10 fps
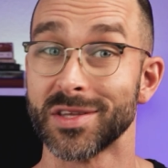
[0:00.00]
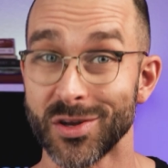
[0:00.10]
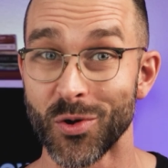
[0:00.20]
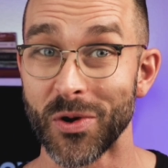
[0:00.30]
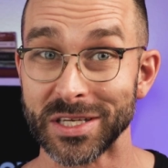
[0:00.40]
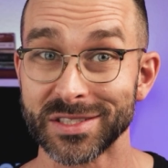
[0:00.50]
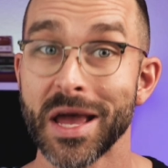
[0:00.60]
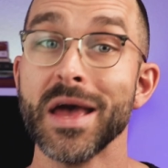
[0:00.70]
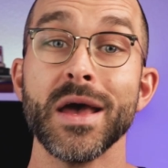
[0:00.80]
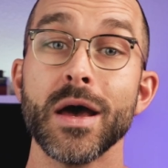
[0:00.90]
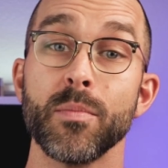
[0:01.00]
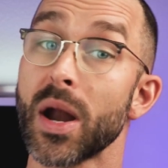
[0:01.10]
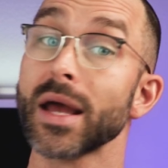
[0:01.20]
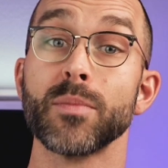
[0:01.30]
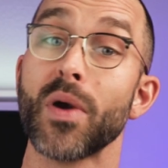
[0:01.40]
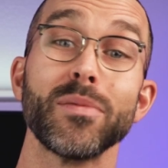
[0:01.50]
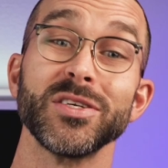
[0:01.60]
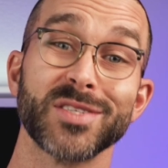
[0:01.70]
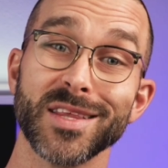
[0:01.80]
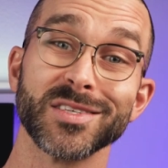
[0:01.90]
in the noise. But I can
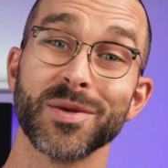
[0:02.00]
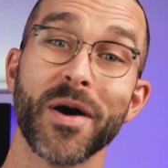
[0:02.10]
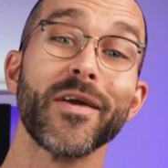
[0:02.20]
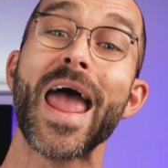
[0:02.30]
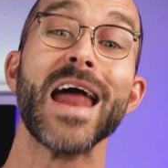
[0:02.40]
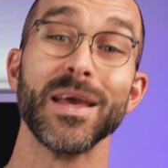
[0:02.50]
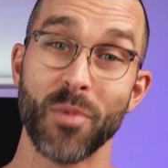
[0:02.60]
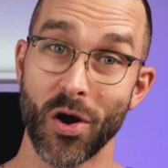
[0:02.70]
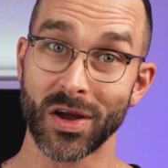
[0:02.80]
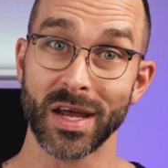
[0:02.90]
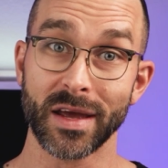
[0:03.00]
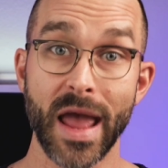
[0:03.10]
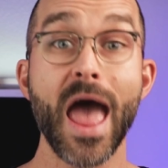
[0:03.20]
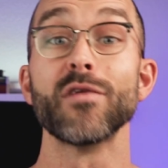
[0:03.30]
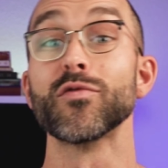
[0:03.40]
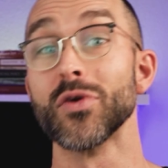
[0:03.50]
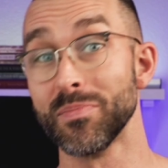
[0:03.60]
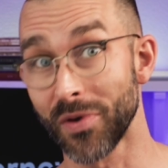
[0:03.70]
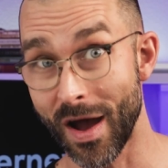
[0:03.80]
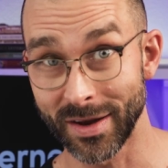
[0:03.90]
probably say this about any marketing. Every
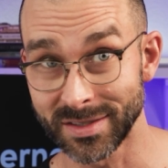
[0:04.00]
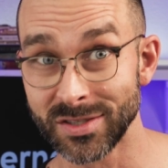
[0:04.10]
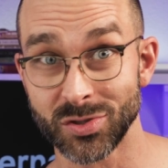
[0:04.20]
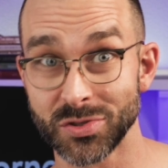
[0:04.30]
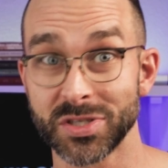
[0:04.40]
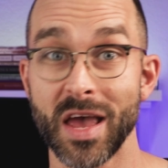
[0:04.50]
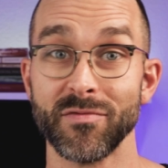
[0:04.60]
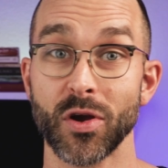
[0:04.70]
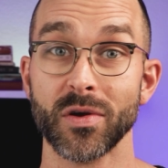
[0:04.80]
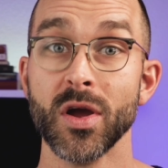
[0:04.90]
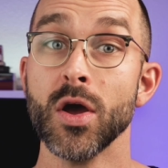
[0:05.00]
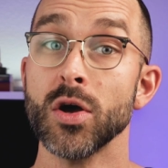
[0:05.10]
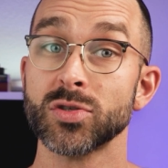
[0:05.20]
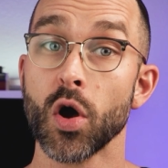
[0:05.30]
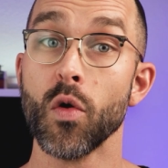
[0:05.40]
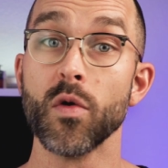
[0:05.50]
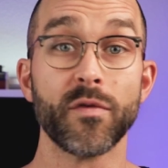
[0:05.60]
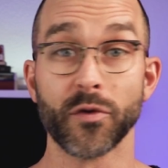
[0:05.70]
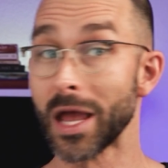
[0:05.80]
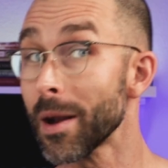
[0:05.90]
product is your savior. So
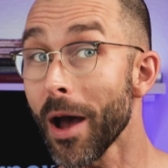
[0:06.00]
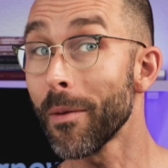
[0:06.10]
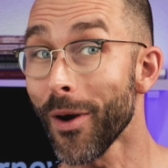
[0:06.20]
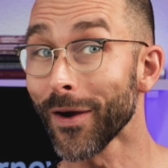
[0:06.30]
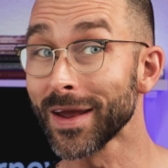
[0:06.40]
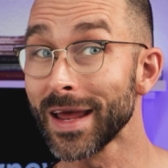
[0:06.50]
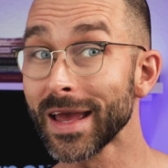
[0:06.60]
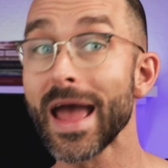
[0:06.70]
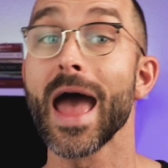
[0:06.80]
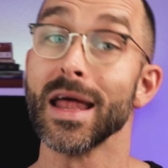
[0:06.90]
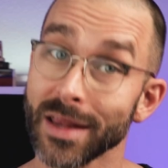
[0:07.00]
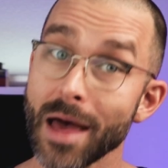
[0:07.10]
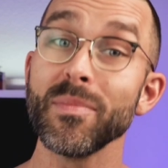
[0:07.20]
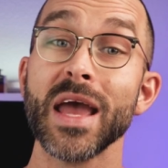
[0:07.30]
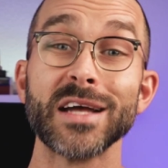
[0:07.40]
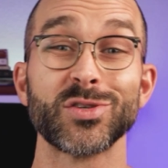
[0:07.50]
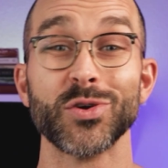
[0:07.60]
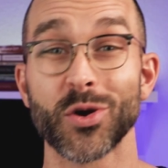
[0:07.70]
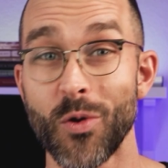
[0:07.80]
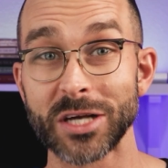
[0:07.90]
forget about marketing and let me answer
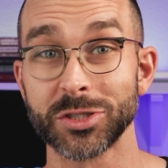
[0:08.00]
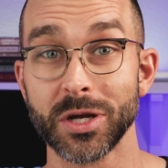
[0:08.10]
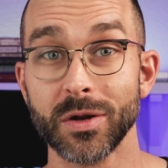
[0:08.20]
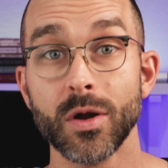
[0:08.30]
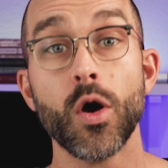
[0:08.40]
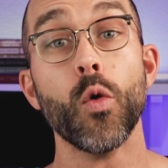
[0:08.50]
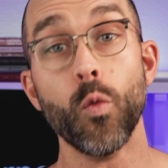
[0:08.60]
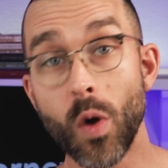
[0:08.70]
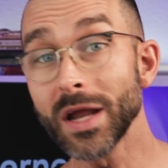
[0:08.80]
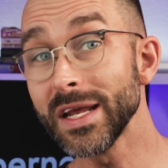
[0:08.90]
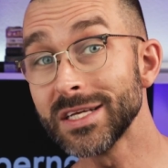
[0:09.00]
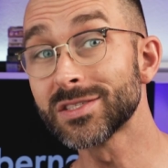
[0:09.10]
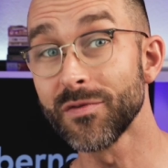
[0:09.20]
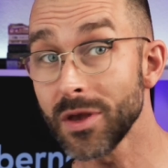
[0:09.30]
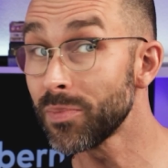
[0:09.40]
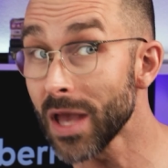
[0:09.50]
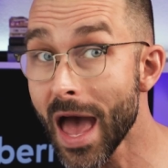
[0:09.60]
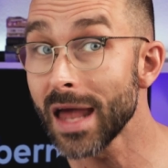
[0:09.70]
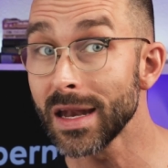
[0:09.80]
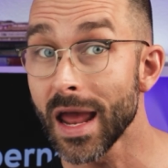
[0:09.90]
your question. What is a
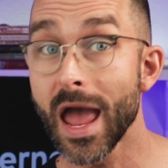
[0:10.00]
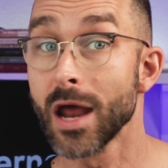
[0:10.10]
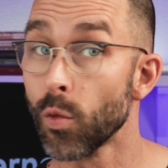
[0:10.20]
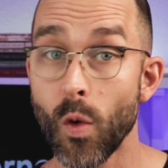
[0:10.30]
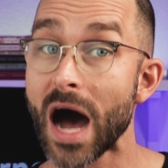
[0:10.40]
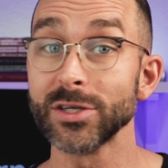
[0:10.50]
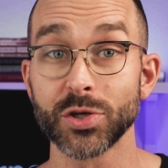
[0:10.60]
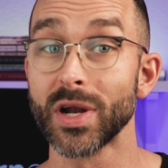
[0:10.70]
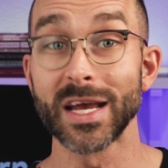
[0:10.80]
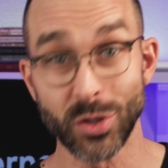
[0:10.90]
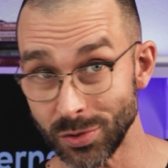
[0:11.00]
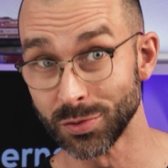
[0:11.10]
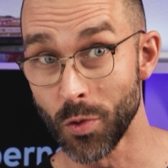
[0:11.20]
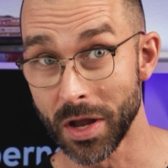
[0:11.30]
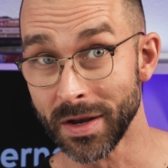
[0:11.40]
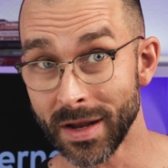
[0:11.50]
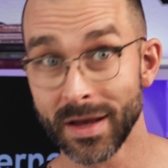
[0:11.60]
VPN and why should I use one?